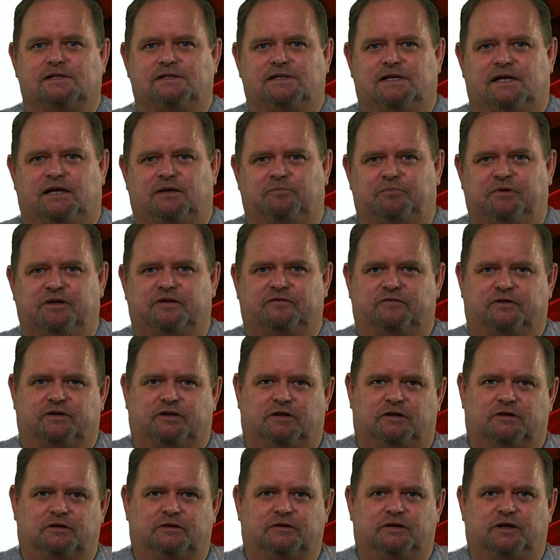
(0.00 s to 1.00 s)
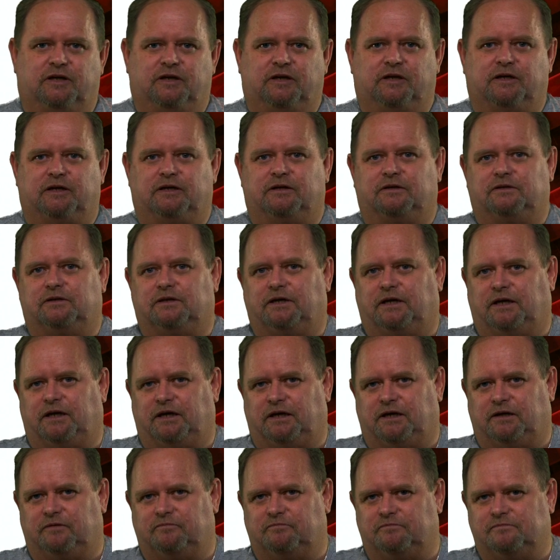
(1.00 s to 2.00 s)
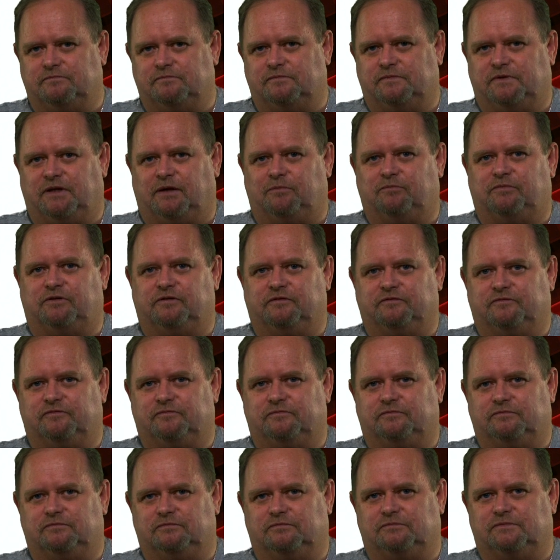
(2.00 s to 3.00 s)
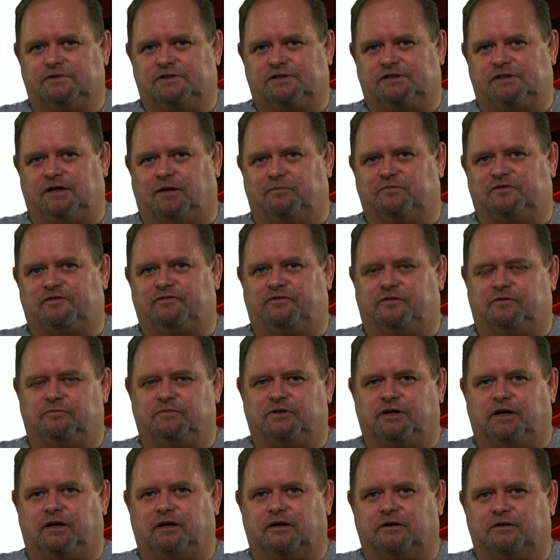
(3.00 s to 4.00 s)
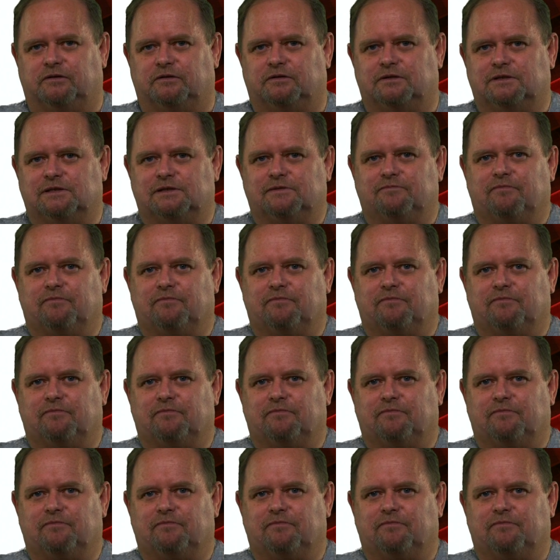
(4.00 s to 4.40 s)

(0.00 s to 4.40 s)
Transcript: A bit of a clue here, number of steps from go,